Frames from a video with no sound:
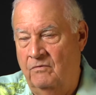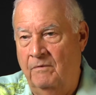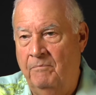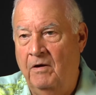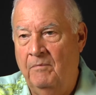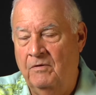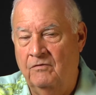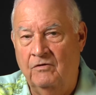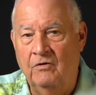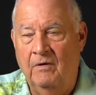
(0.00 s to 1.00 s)
the
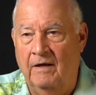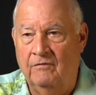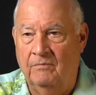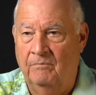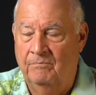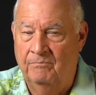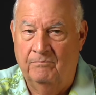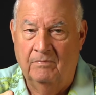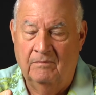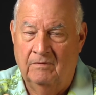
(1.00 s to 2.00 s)
Republicans do have some
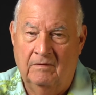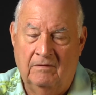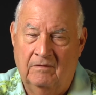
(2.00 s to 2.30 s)
uh,